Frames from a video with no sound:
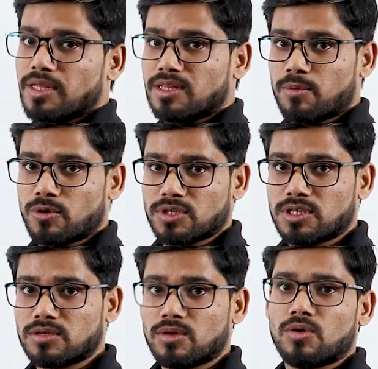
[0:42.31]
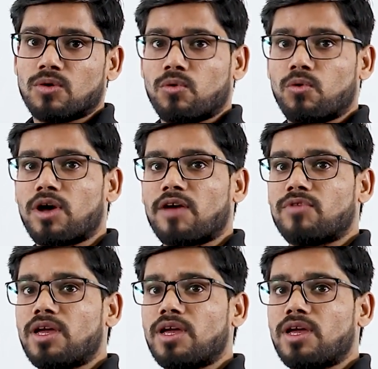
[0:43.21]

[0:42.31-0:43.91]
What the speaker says: pick the process who have